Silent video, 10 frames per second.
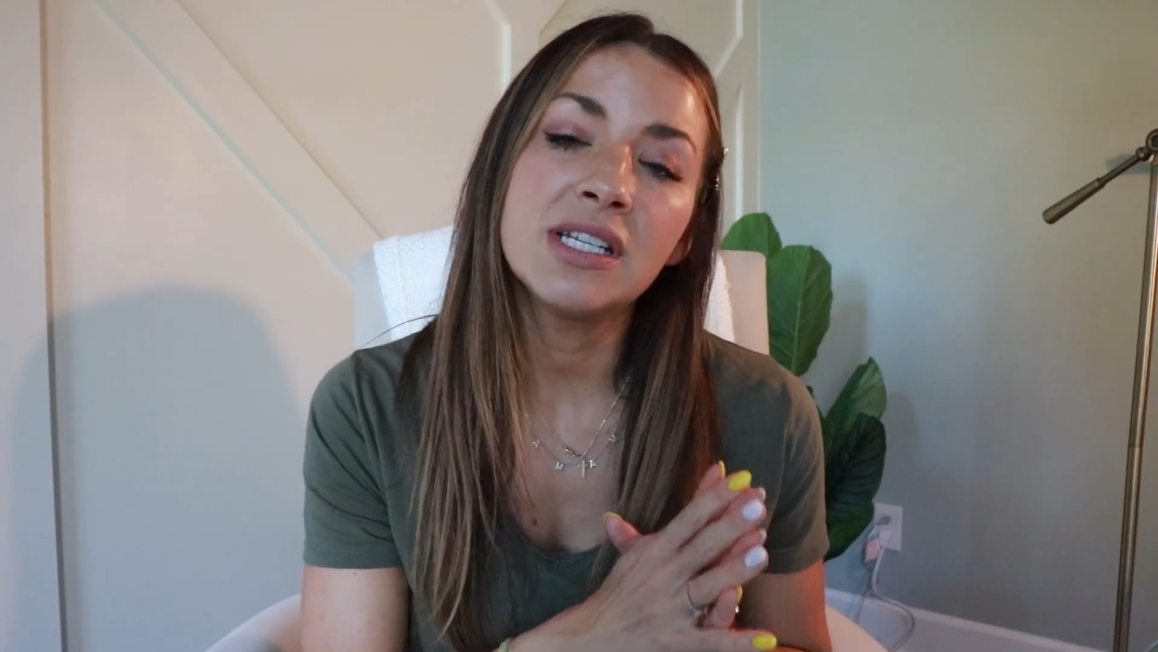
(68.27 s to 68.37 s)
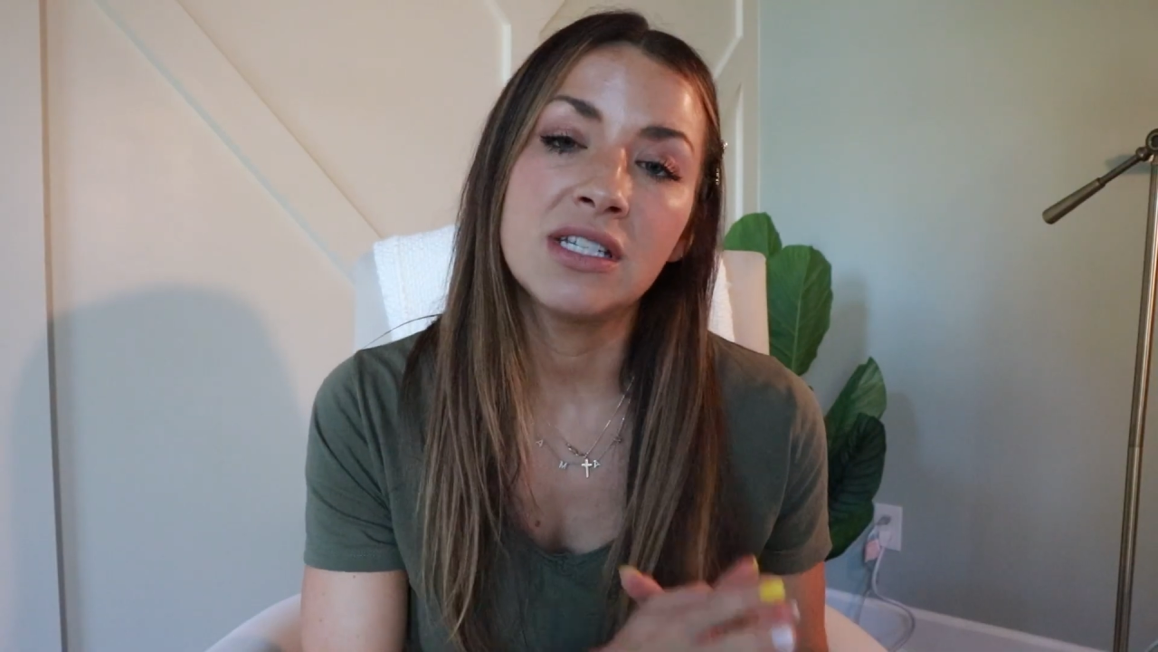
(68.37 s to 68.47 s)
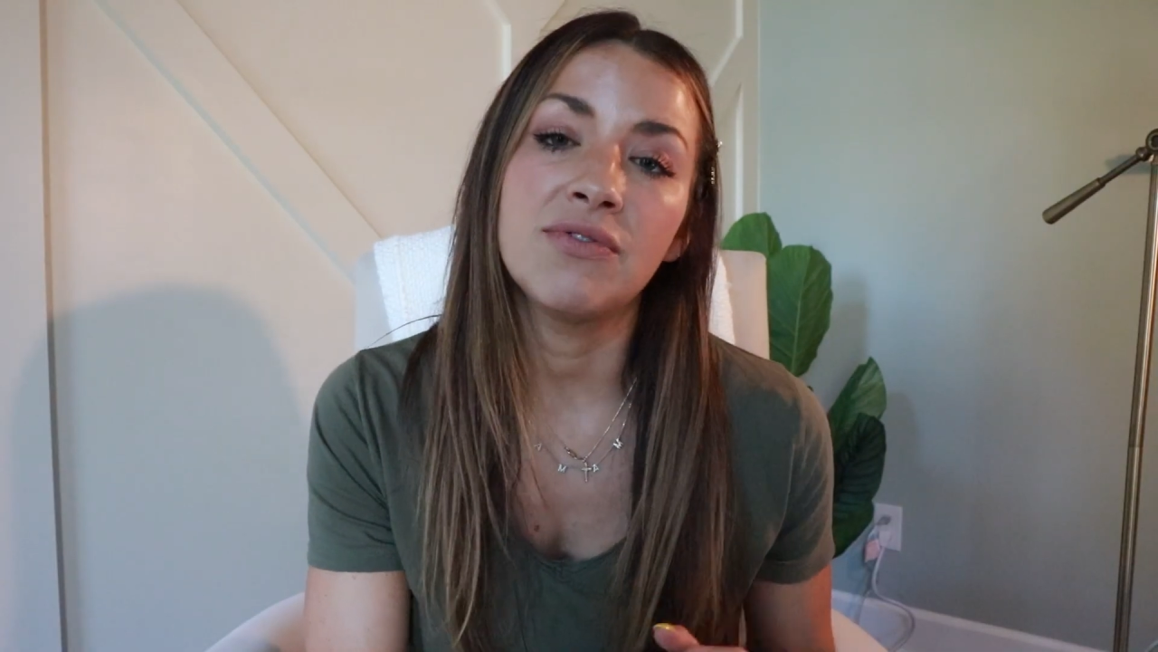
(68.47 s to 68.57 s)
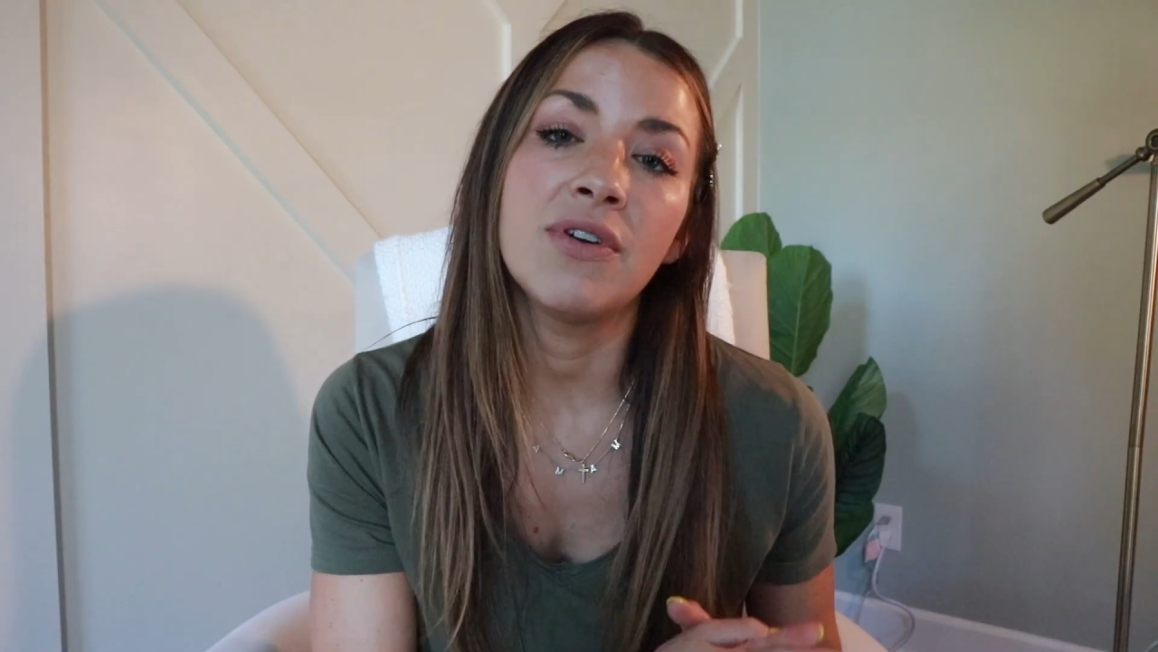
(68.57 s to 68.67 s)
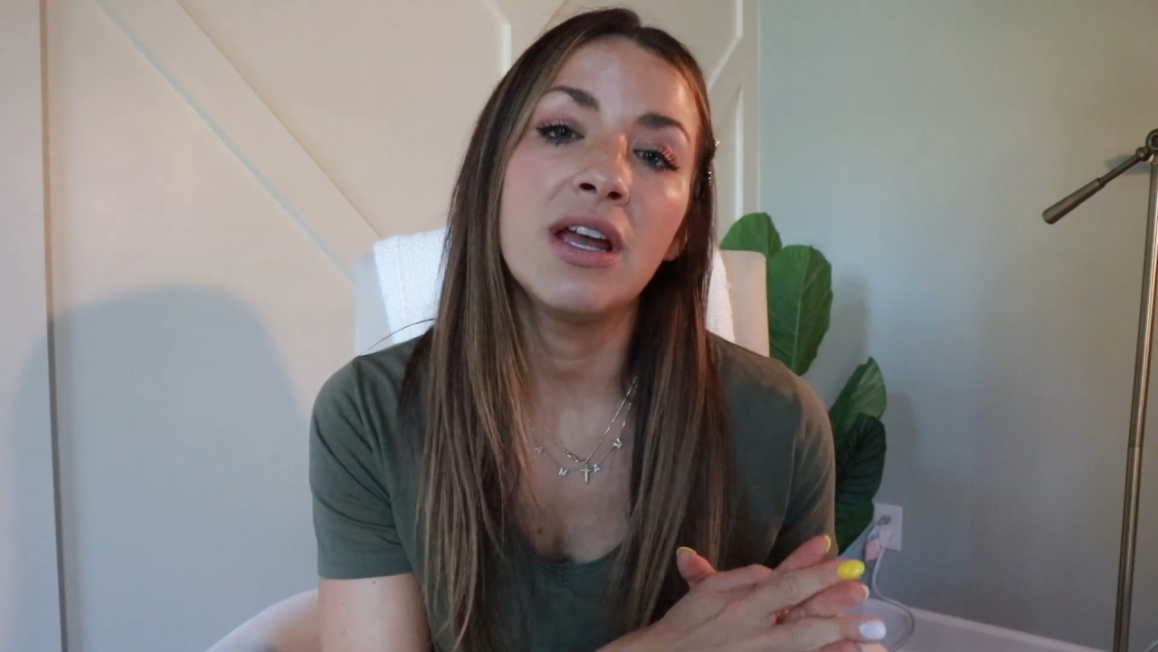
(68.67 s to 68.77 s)
a
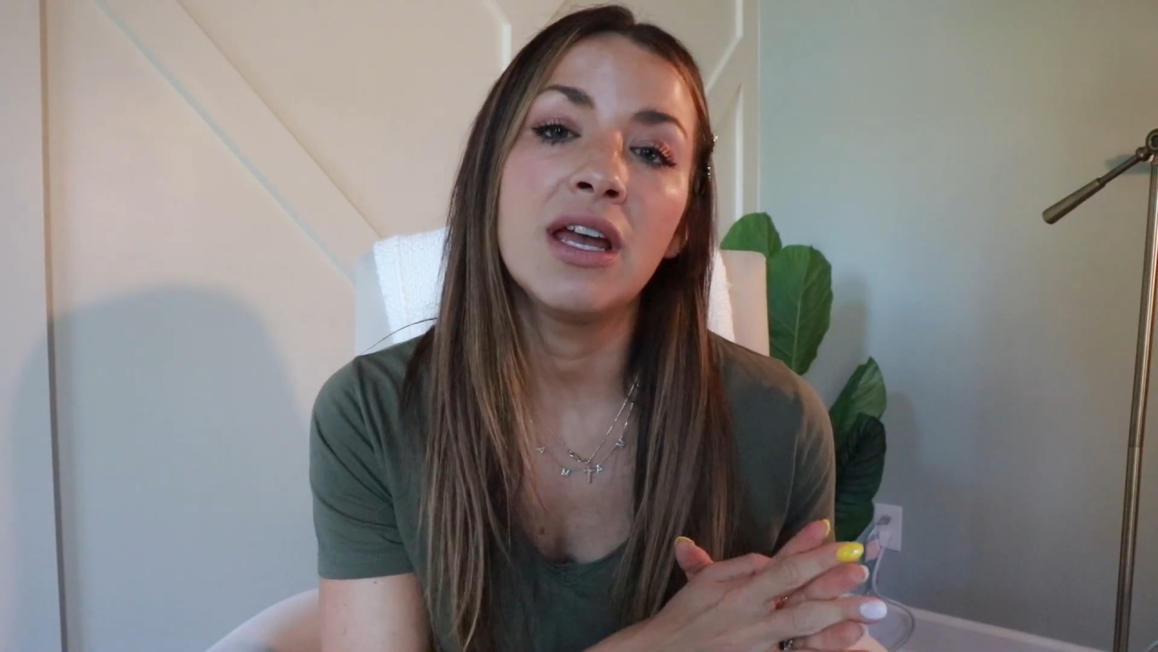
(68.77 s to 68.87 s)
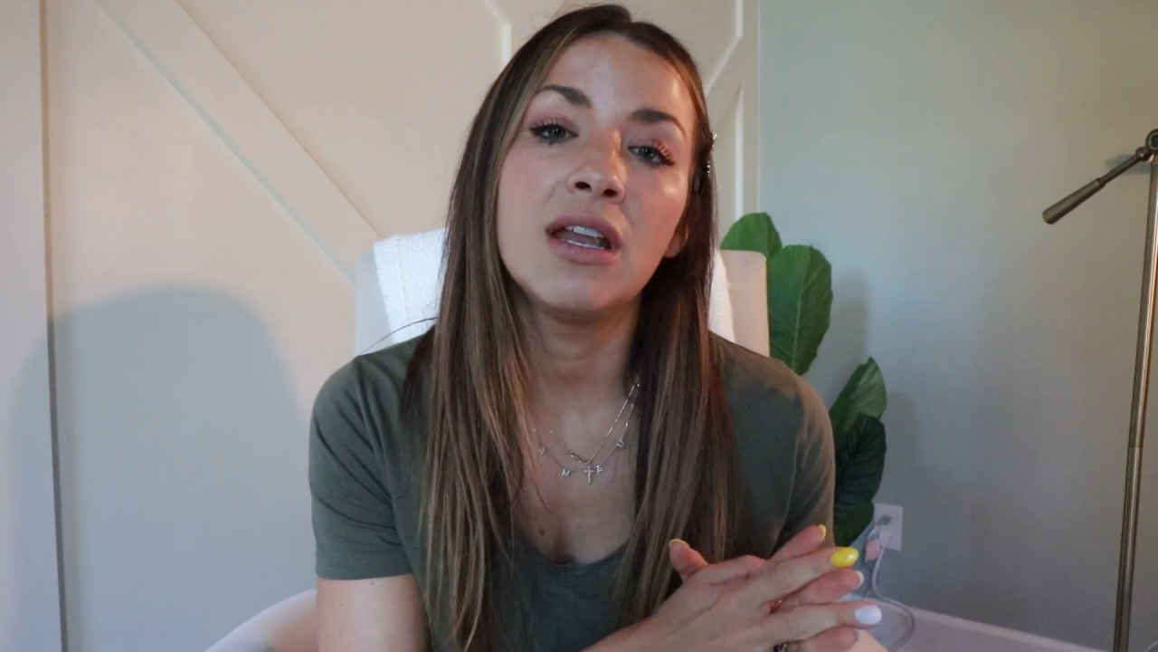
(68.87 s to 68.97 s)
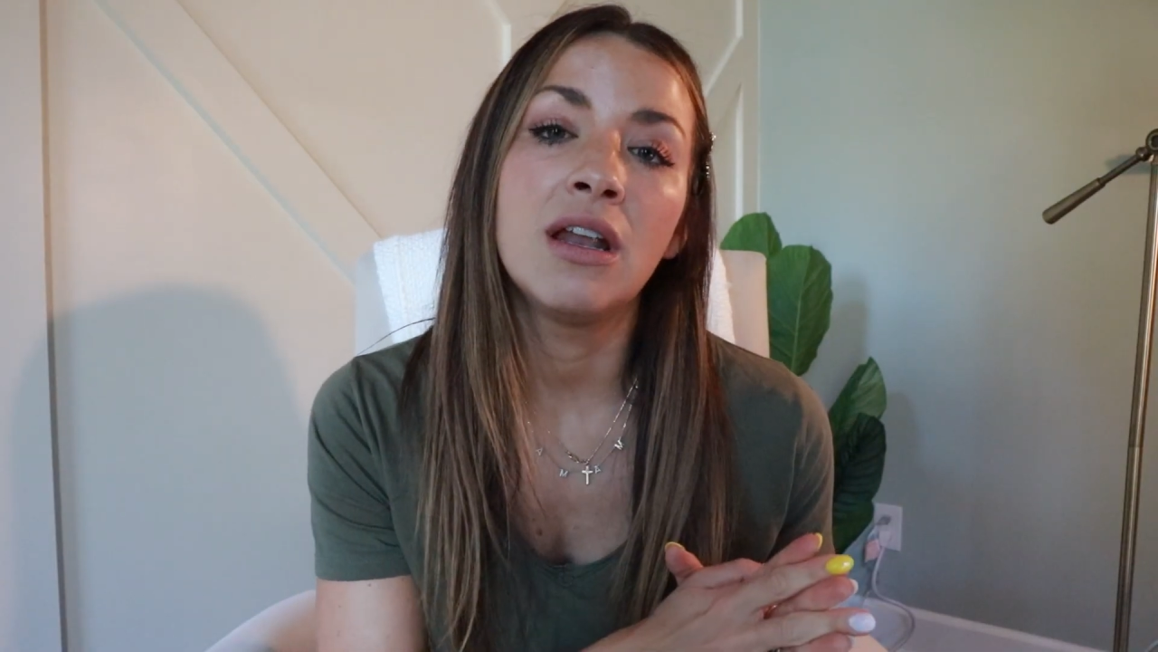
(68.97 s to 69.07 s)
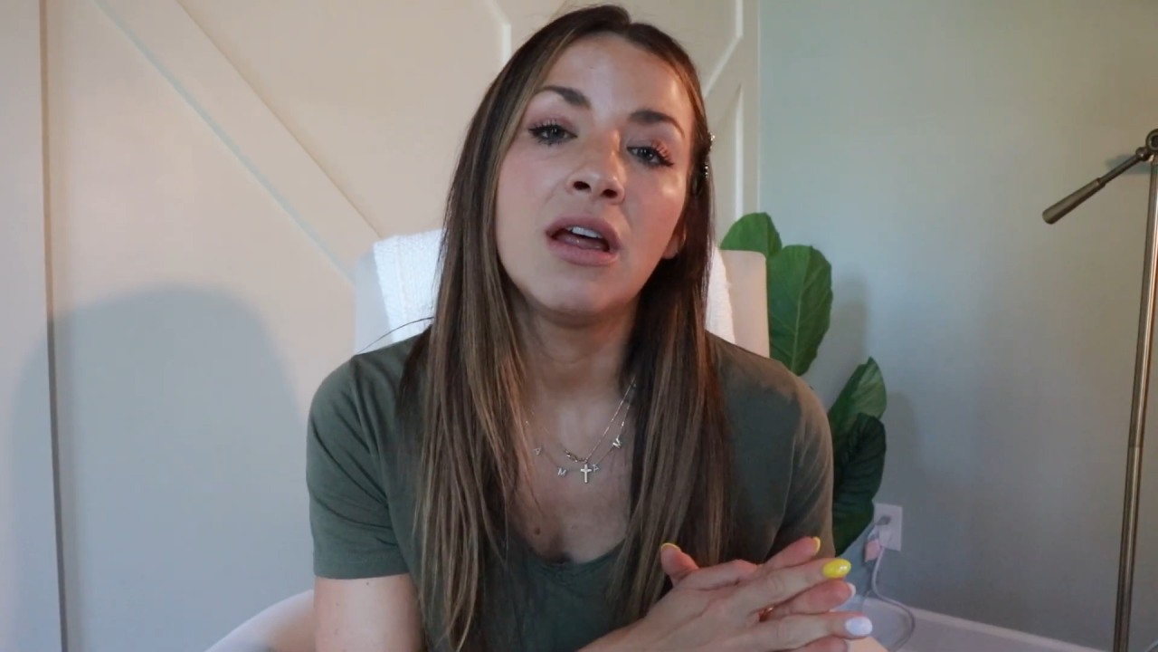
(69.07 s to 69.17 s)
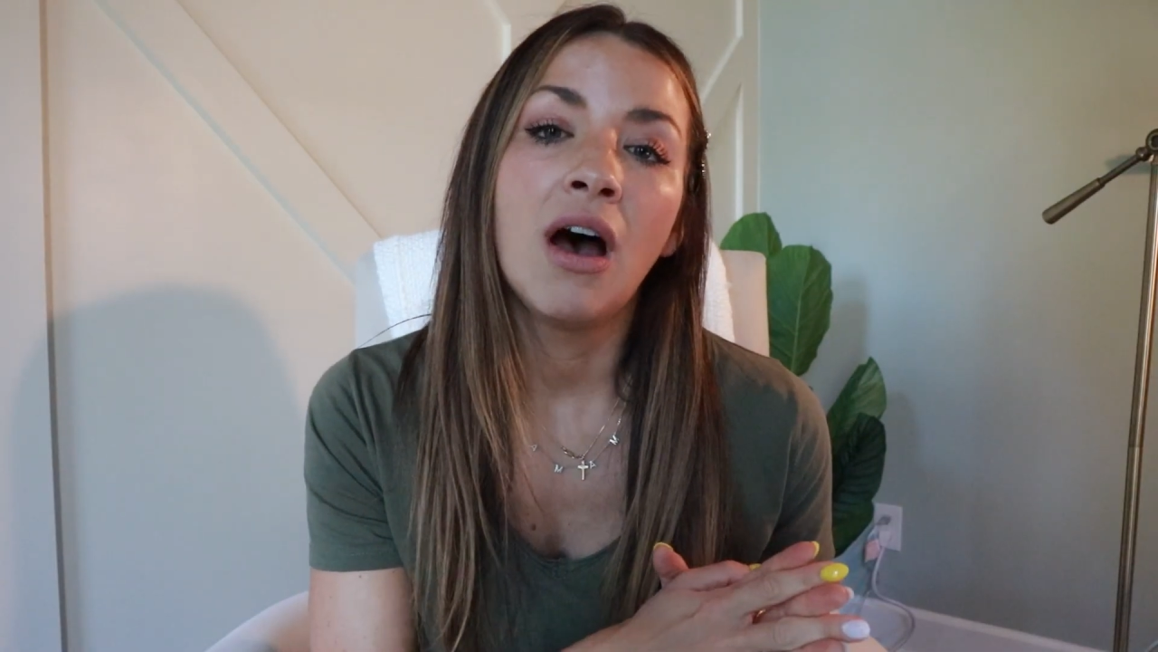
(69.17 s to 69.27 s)
different
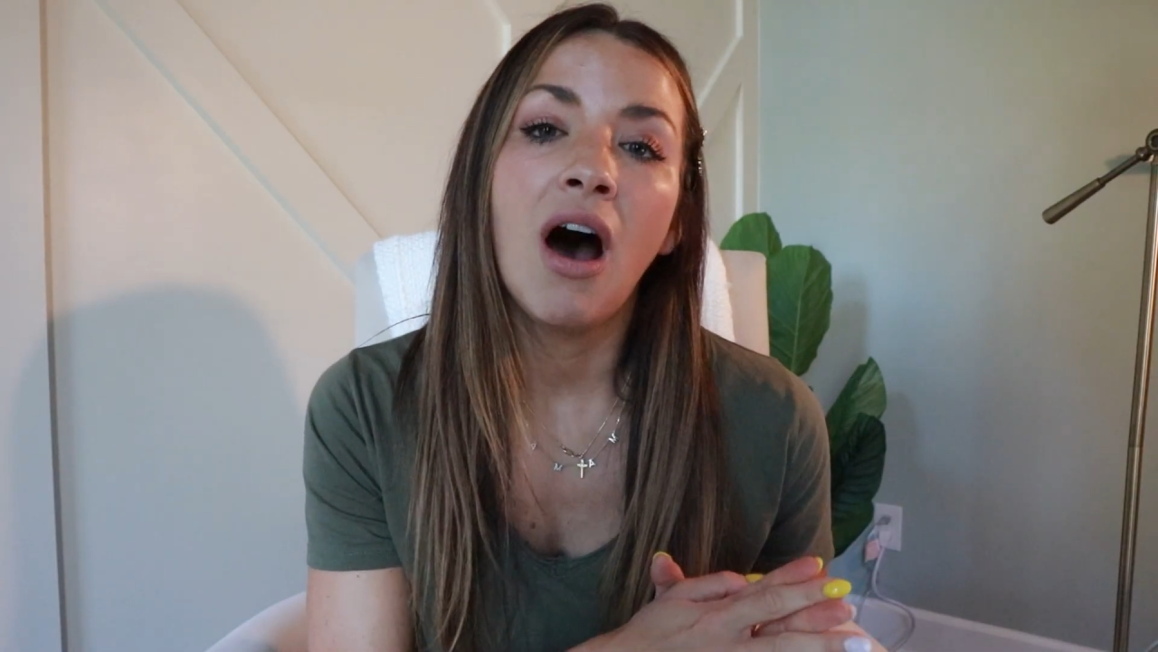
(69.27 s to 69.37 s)
and